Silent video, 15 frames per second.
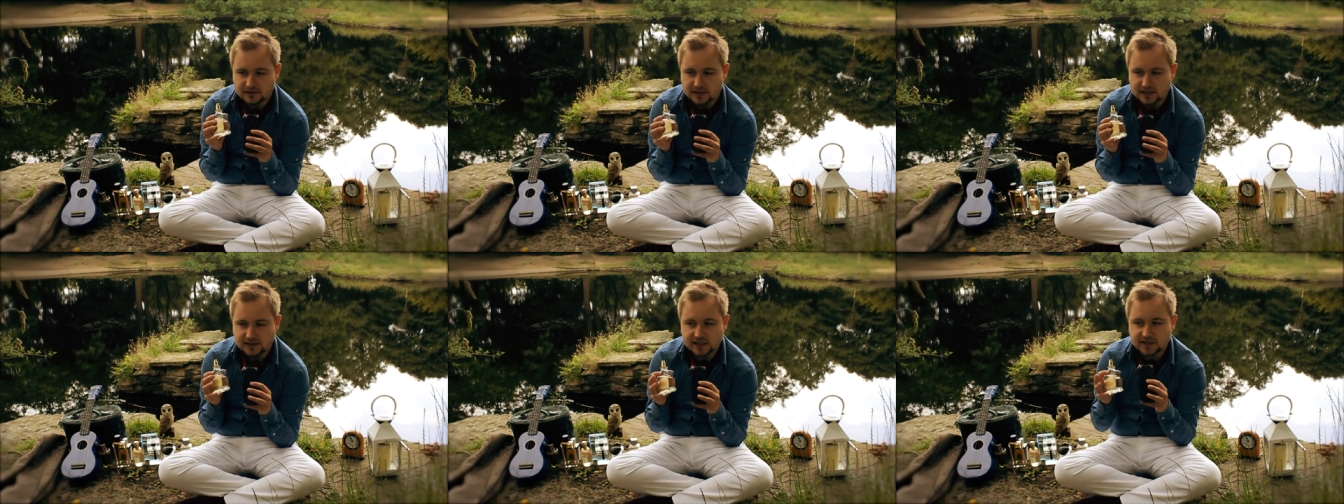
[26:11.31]

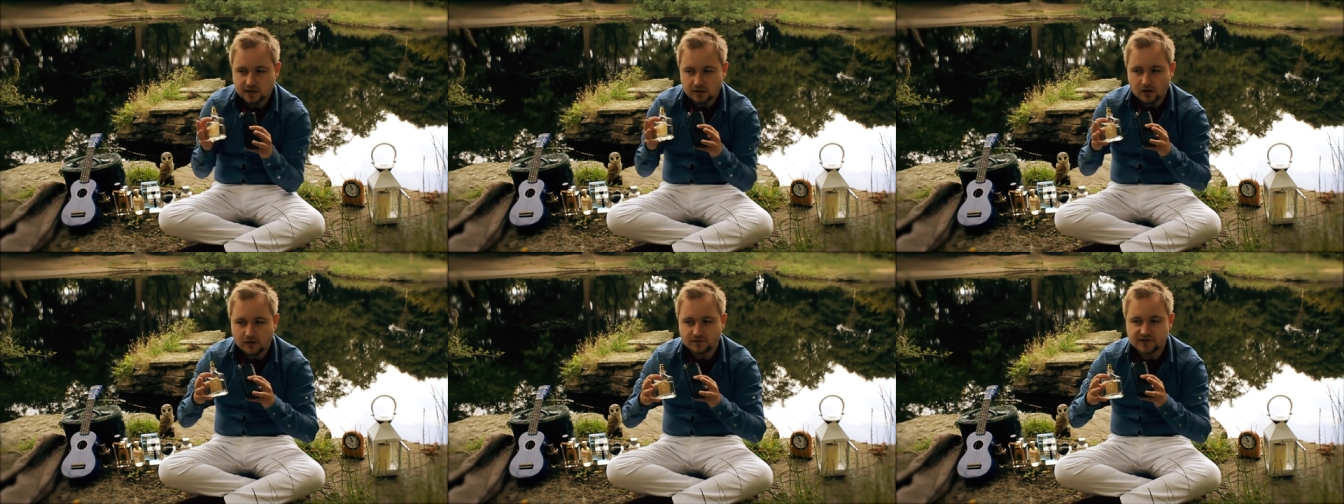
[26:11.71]
there's a
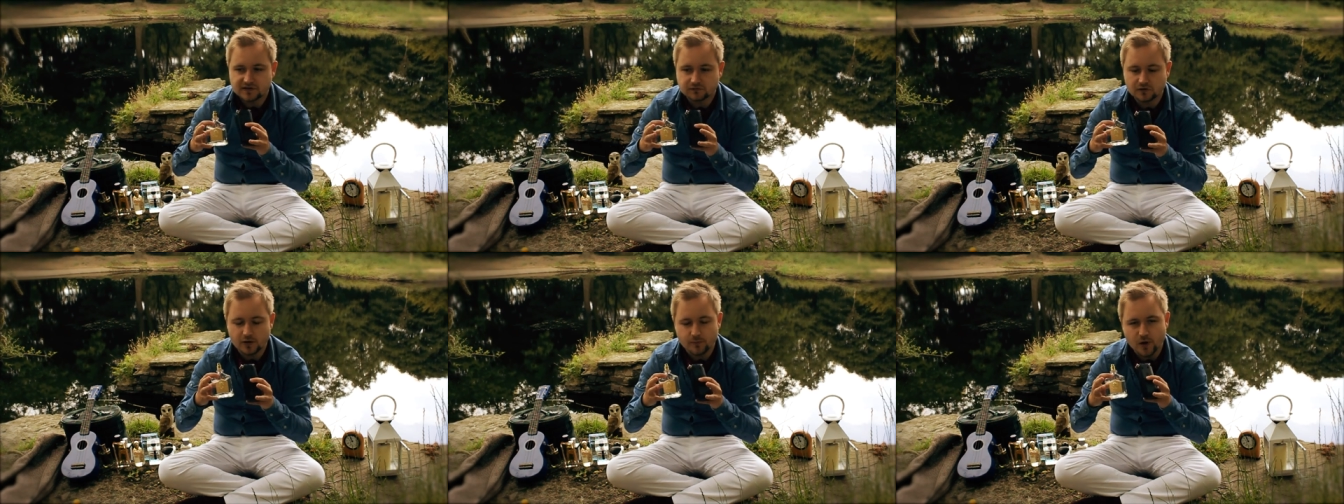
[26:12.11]
lot of
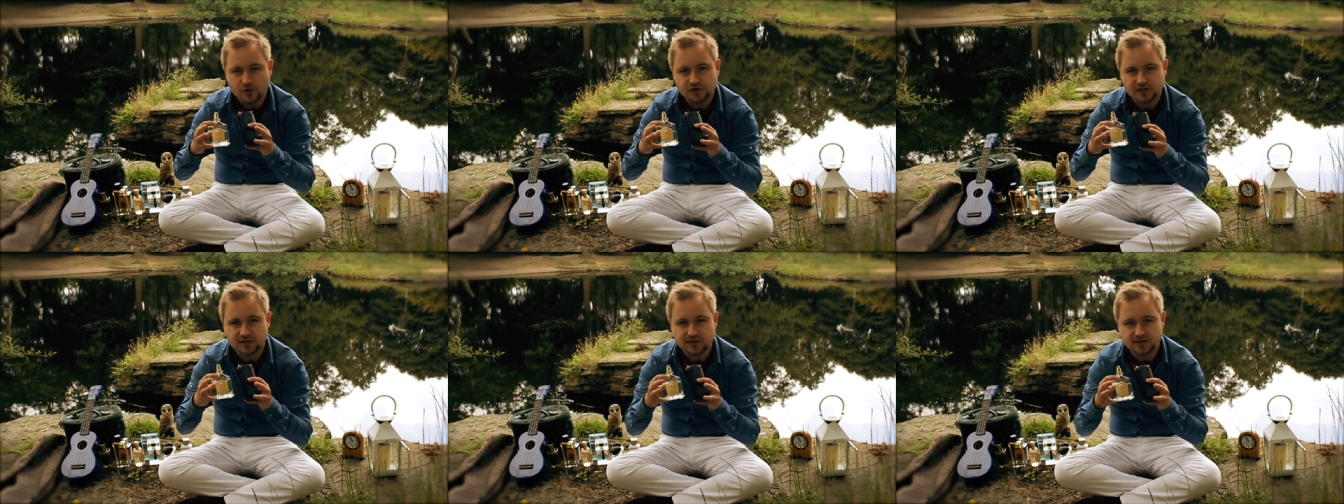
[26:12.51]
different
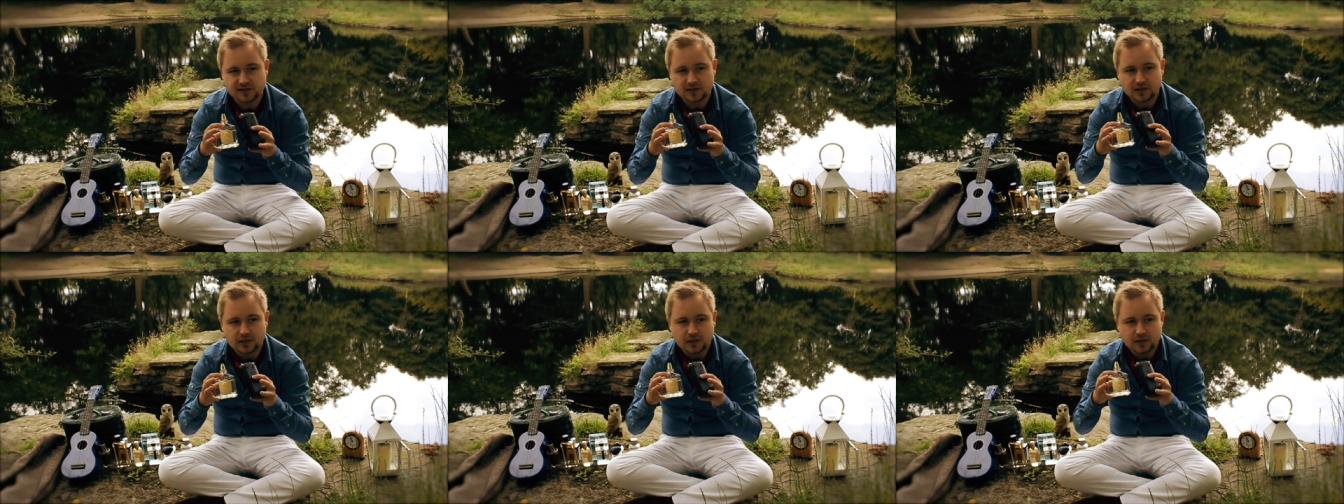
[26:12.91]
emotions
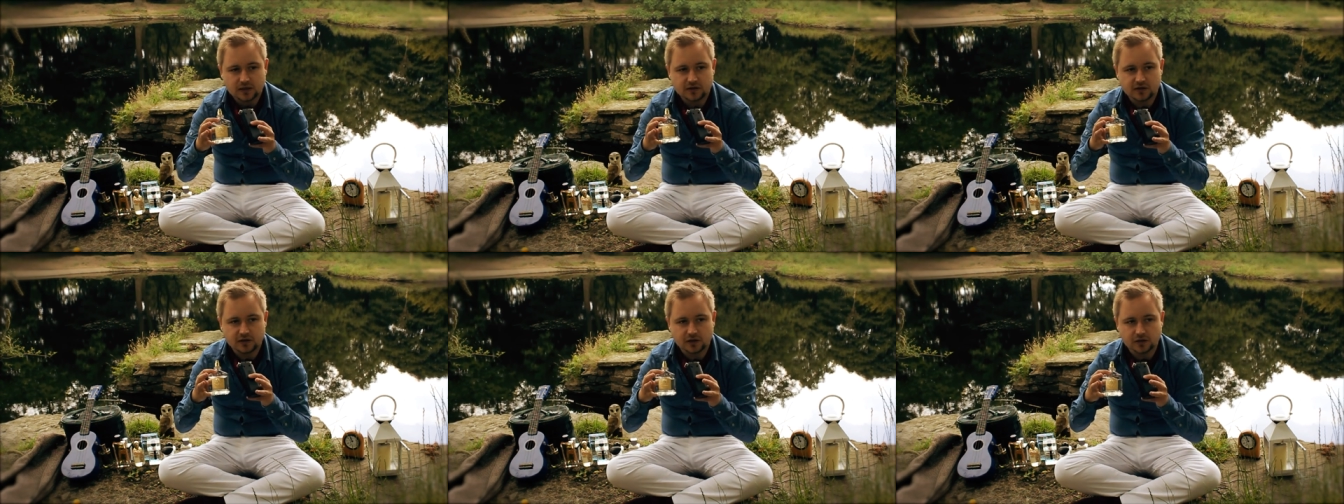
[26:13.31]

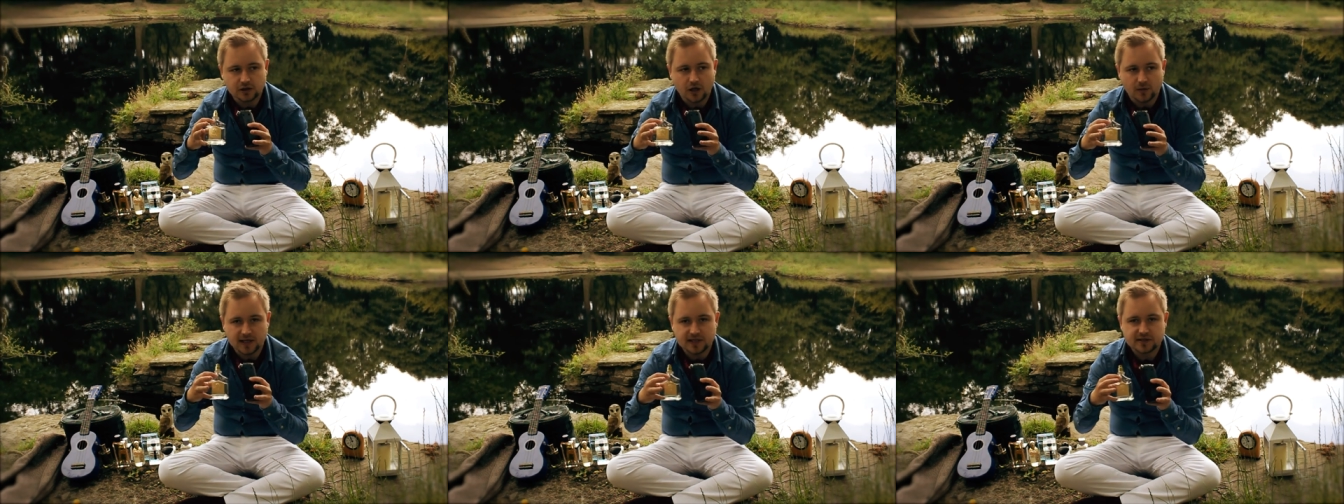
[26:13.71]
that can
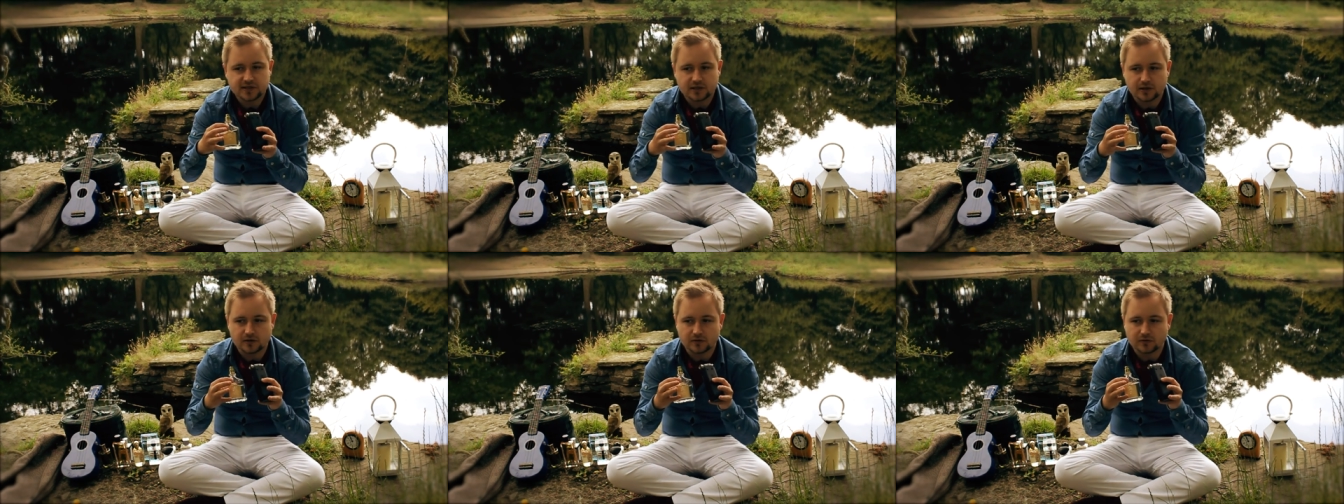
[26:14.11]
go
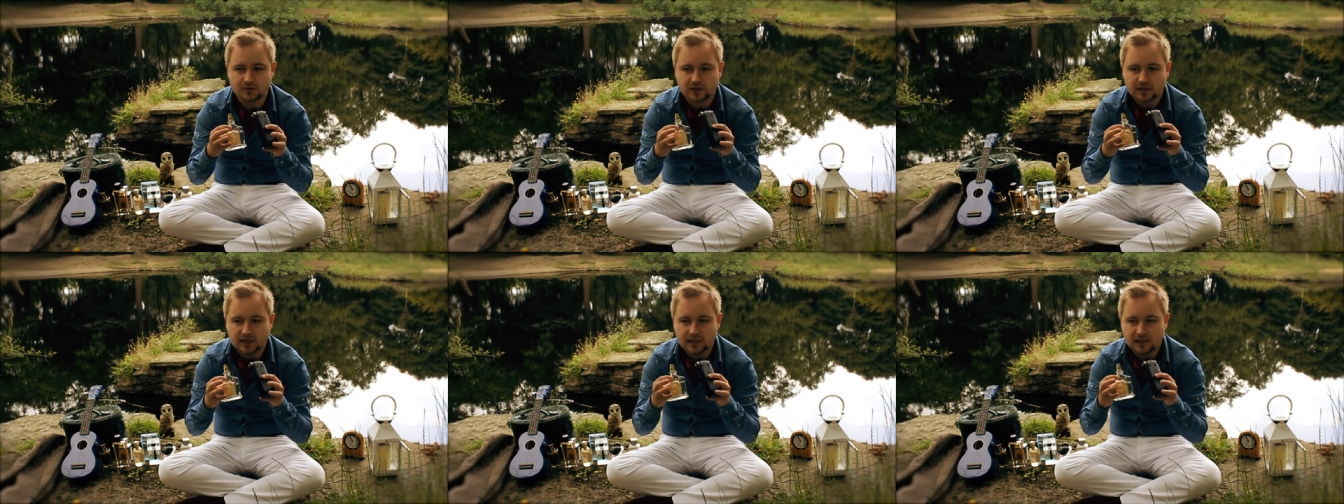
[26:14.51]
into
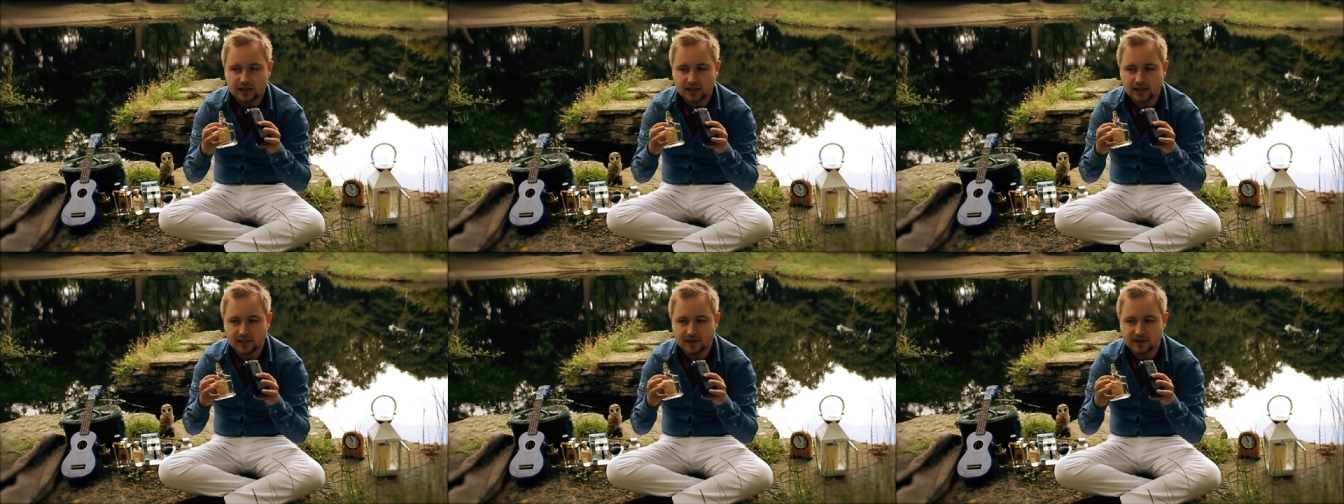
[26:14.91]

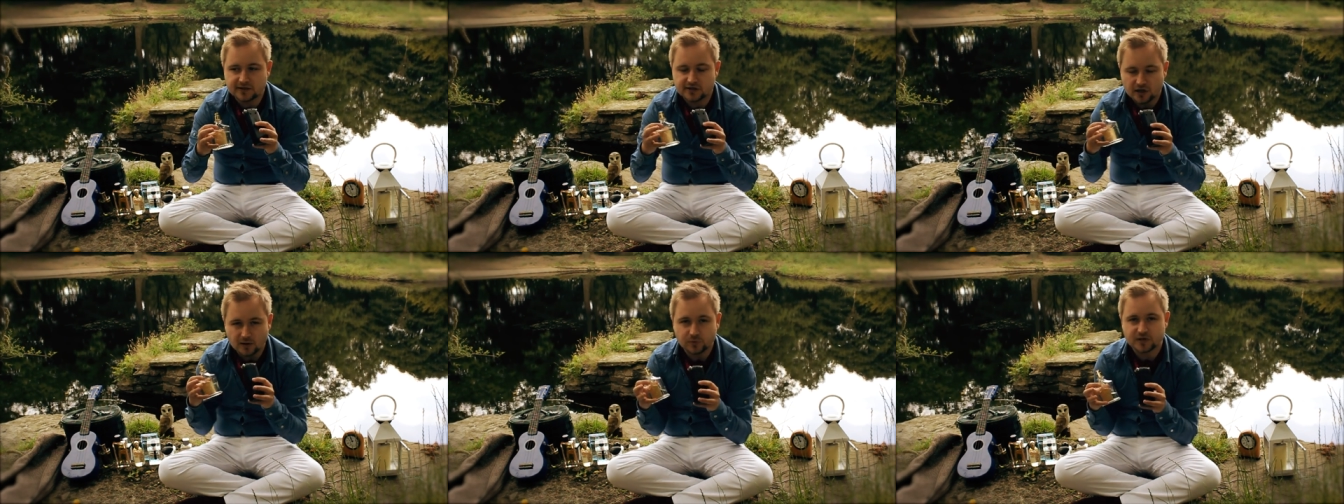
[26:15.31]
uh,
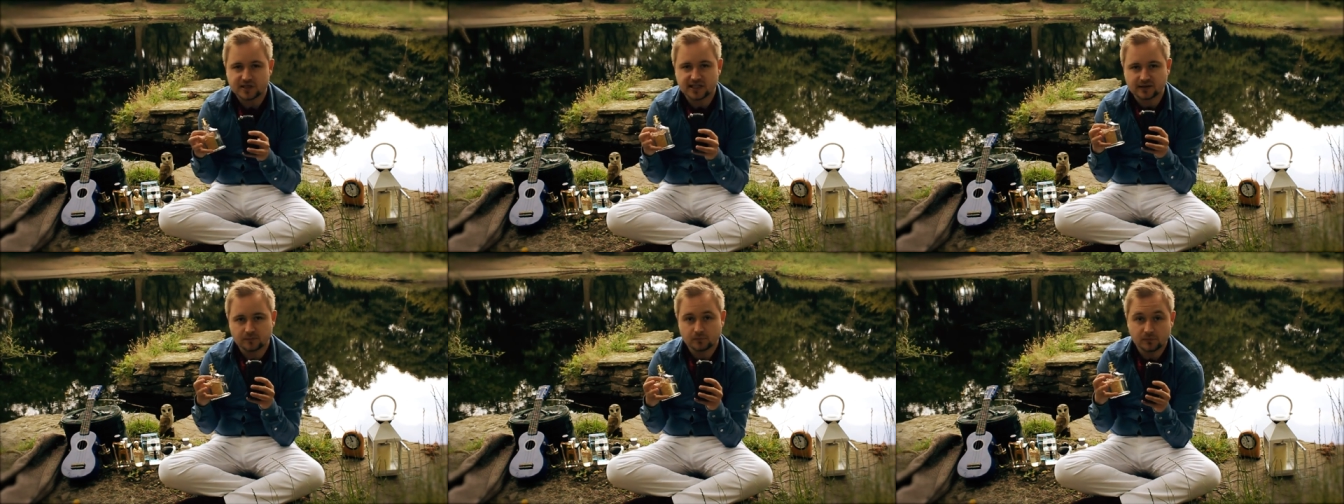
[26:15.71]

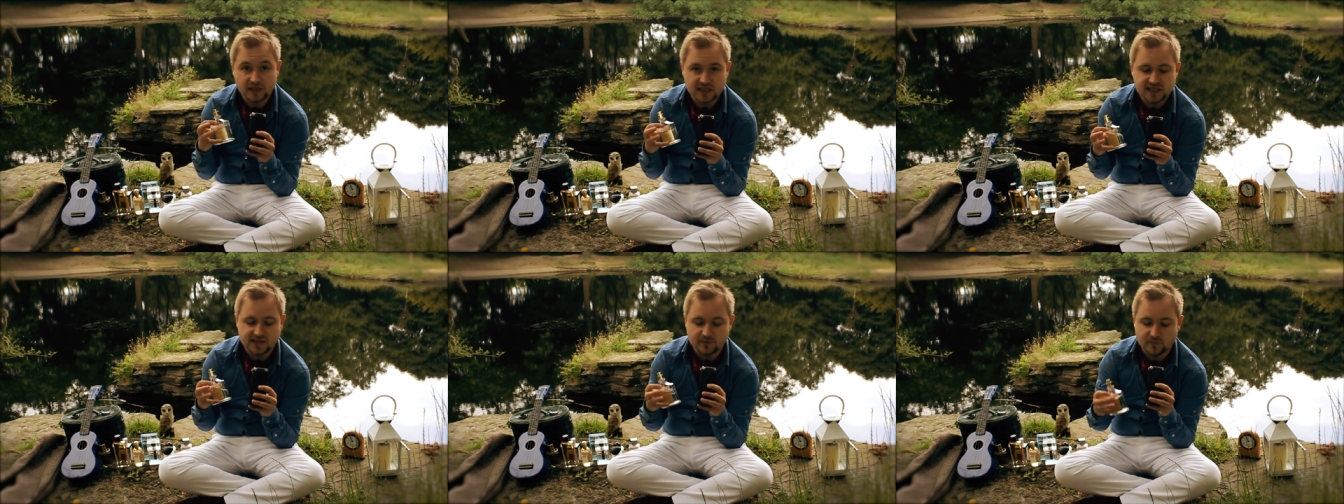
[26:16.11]
interpreting
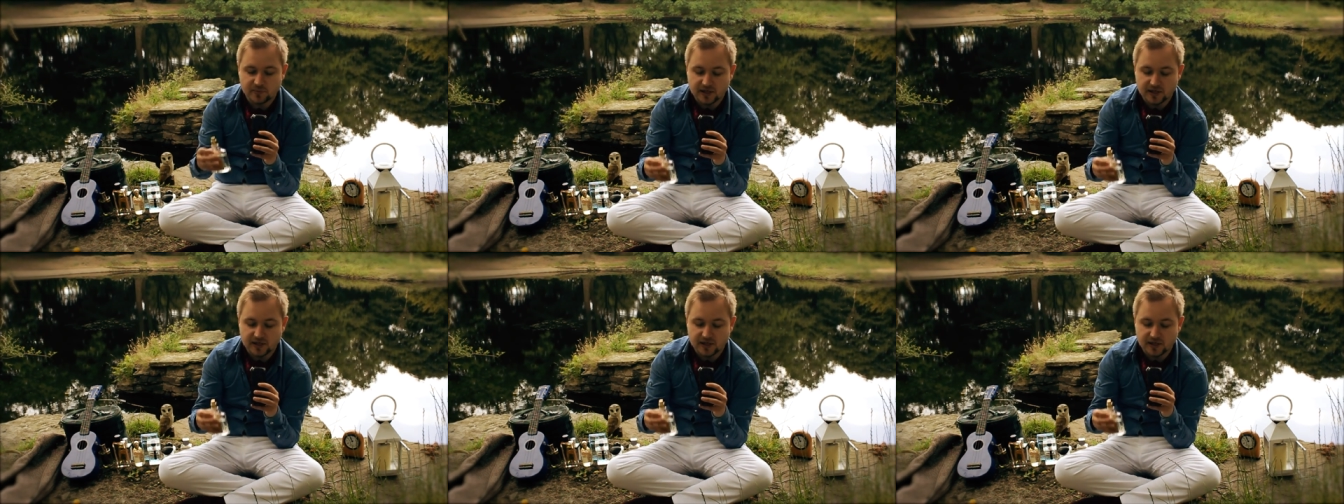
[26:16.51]
Millésime